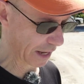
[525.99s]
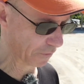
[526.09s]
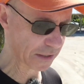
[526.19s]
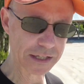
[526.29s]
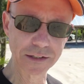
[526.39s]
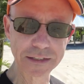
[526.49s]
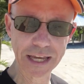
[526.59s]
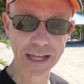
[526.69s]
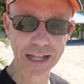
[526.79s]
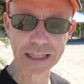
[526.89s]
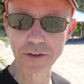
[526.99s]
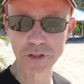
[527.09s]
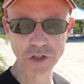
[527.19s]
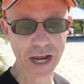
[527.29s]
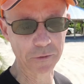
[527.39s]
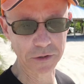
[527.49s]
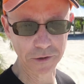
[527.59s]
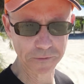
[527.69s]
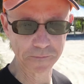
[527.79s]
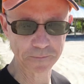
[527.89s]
every single day, and I'd love to chat with you.